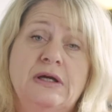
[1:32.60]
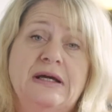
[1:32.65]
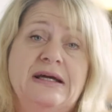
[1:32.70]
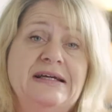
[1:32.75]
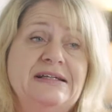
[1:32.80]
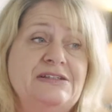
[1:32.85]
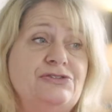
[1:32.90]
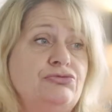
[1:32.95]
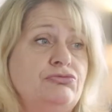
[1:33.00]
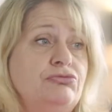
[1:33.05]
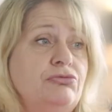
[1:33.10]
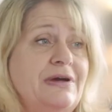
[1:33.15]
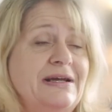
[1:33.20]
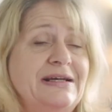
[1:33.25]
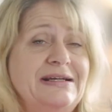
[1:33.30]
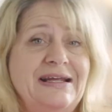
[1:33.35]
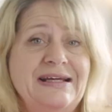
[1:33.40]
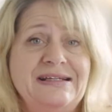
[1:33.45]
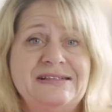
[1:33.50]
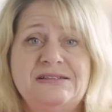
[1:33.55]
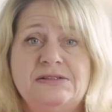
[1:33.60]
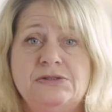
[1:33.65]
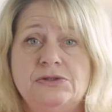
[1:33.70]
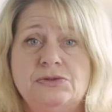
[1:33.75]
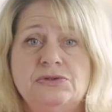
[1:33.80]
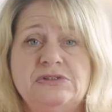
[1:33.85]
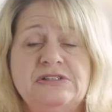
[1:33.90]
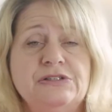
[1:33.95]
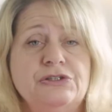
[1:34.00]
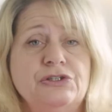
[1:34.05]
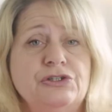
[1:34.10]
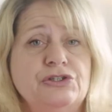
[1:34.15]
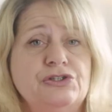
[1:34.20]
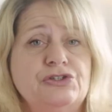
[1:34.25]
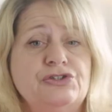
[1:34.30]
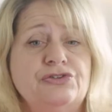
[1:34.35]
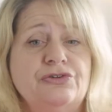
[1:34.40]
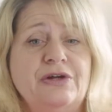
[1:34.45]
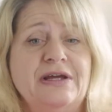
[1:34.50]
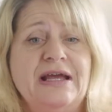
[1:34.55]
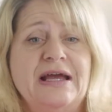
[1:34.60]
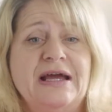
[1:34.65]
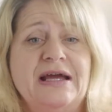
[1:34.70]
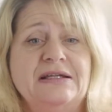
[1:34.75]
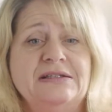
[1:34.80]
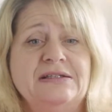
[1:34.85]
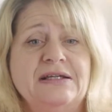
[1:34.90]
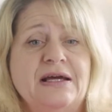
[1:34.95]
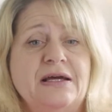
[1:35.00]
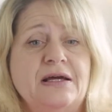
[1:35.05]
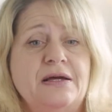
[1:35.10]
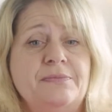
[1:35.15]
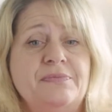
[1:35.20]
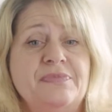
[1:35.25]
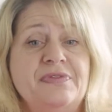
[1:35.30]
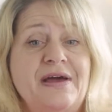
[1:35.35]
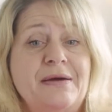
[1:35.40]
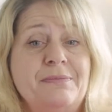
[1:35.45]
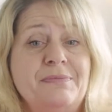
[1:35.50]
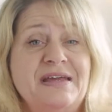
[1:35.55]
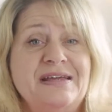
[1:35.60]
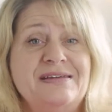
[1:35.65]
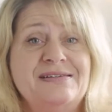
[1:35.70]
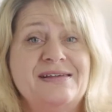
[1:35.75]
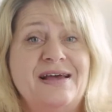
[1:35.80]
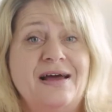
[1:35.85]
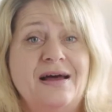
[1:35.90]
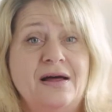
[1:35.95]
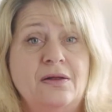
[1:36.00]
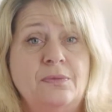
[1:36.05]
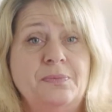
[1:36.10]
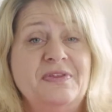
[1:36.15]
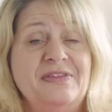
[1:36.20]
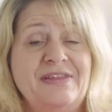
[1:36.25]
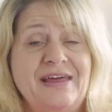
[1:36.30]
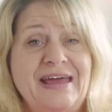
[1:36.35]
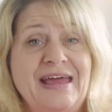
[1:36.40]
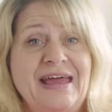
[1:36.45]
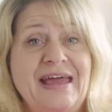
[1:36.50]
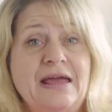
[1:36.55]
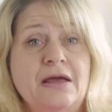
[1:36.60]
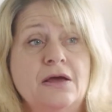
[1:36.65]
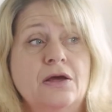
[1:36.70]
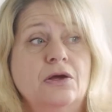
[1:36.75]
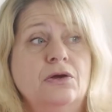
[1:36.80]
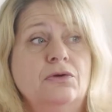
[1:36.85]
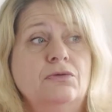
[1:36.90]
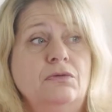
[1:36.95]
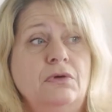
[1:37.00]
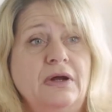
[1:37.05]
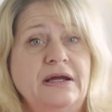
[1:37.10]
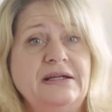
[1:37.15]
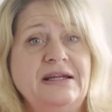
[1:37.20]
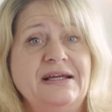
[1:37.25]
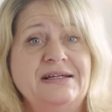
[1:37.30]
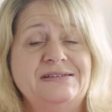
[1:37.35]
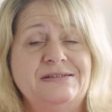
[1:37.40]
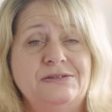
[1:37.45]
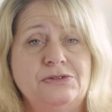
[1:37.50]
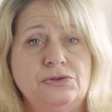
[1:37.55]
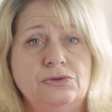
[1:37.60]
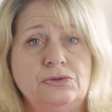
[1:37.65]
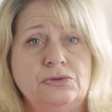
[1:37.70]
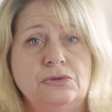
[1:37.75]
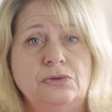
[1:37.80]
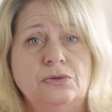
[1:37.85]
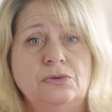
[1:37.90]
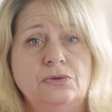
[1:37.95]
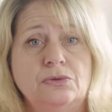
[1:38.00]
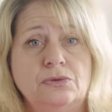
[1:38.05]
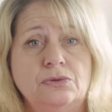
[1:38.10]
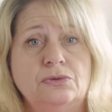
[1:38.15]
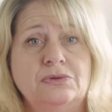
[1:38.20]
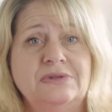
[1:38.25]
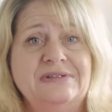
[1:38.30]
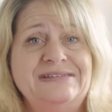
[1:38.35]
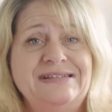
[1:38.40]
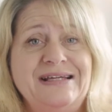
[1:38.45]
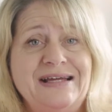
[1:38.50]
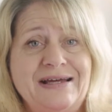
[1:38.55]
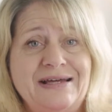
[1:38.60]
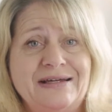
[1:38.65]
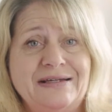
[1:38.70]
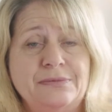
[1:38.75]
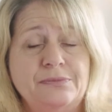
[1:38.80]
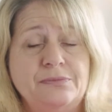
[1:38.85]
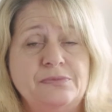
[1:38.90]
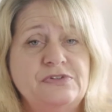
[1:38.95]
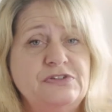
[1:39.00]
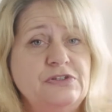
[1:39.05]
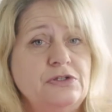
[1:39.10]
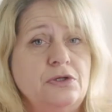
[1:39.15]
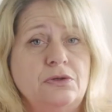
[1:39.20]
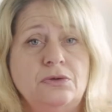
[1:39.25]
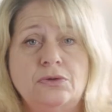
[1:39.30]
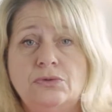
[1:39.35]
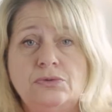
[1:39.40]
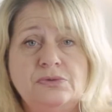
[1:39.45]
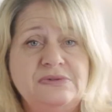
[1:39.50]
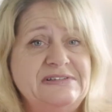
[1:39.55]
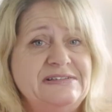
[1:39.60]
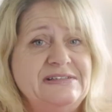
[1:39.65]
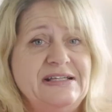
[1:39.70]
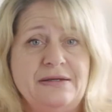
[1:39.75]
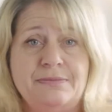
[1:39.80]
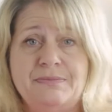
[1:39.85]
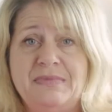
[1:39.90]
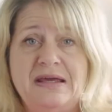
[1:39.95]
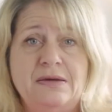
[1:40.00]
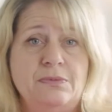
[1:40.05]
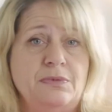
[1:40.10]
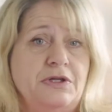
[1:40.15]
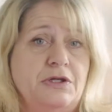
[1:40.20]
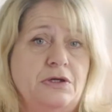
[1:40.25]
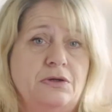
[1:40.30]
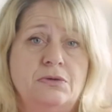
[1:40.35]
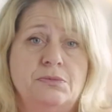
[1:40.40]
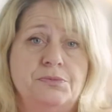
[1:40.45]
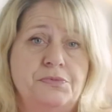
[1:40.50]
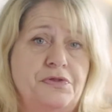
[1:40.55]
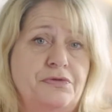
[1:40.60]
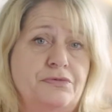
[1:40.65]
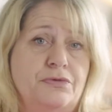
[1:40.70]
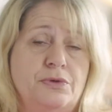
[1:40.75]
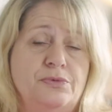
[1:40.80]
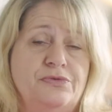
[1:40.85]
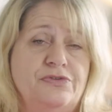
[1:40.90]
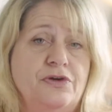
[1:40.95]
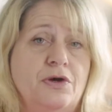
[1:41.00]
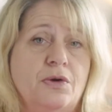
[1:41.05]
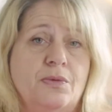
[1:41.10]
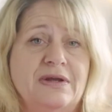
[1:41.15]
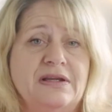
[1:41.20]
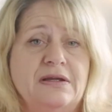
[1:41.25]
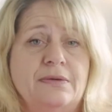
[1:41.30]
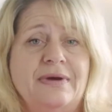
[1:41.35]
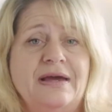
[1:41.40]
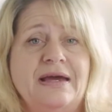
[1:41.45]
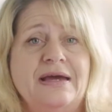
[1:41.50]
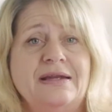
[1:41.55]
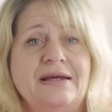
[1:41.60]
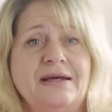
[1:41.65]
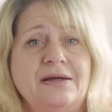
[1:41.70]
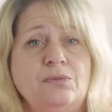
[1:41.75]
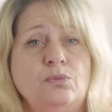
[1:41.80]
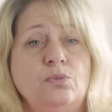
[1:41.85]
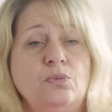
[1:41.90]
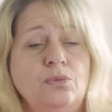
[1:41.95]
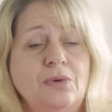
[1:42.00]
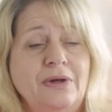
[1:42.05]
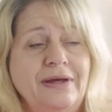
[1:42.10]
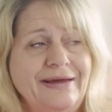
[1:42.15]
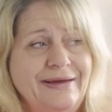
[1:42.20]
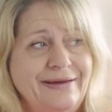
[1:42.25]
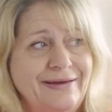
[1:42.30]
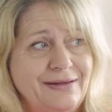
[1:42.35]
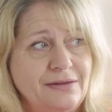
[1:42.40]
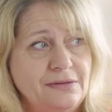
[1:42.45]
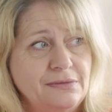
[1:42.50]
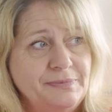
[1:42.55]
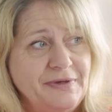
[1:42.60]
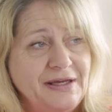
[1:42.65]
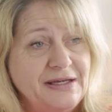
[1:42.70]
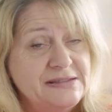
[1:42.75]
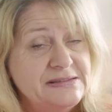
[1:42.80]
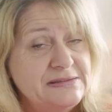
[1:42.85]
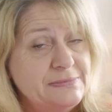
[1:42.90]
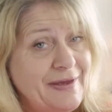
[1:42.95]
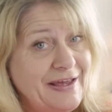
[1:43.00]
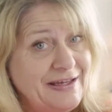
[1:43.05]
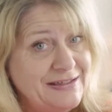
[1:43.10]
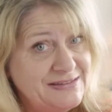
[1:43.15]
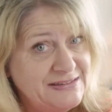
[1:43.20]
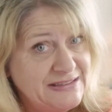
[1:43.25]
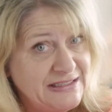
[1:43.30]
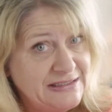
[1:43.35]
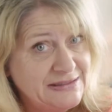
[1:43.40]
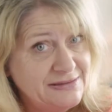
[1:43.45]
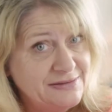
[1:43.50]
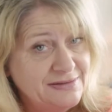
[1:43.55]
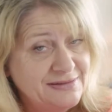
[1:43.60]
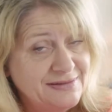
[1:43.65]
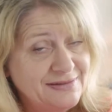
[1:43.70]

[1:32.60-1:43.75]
It's right next door to nursery and that means I'll be there right next door all the time. So you'll always see me when you come through to go anywhere. And I will be expecting